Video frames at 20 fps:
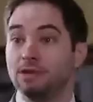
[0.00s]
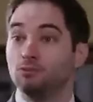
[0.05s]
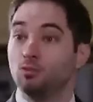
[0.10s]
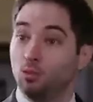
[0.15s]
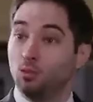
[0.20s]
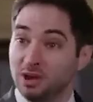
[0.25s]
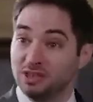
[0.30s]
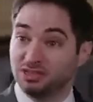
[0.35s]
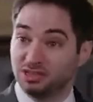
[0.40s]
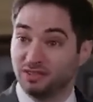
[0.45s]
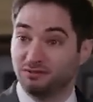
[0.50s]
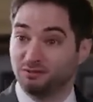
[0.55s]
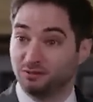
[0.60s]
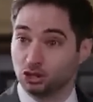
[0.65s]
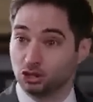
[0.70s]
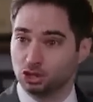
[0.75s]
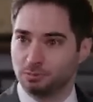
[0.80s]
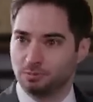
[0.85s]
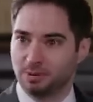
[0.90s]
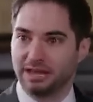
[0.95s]
And with the
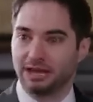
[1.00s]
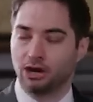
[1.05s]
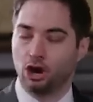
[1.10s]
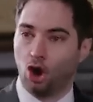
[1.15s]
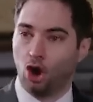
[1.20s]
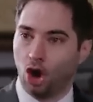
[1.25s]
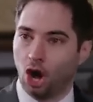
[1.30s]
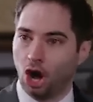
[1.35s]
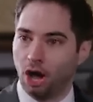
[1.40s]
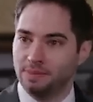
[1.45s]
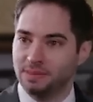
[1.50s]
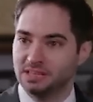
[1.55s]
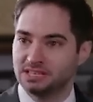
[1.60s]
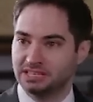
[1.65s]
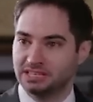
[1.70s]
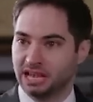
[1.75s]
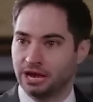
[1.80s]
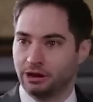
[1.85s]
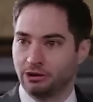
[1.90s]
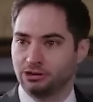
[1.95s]
first pick on
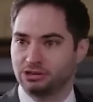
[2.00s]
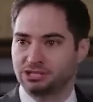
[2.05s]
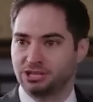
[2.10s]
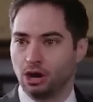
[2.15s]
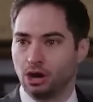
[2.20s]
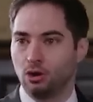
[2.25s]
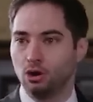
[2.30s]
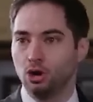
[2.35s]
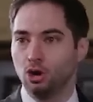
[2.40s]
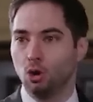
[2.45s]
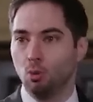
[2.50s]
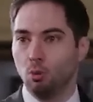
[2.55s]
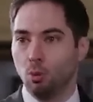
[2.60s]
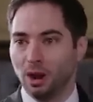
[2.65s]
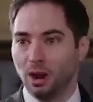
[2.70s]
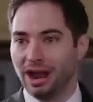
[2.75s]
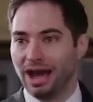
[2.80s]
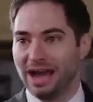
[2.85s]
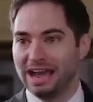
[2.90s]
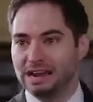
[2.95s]
this carousel,
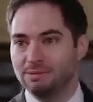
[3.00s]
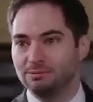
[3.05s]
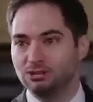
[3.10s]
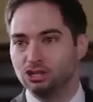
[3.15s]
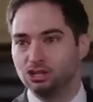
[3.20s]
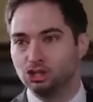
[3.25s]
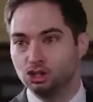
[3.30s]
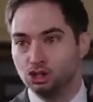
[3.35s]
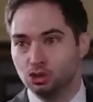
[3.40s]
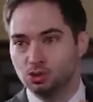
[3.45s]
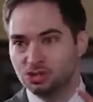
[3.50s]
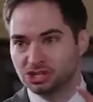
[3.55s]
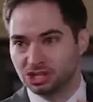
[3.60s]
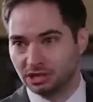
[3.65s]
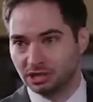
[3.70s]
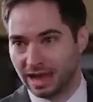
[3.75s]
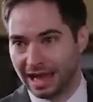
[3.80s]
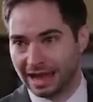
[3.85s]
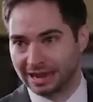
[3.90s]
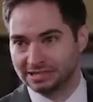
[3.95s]
what item did you
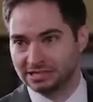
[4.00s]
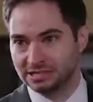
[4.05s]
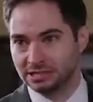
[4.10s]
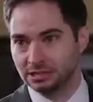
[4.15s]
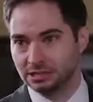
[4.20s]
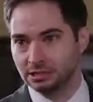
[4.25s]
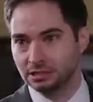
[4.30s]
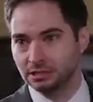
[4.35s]
select?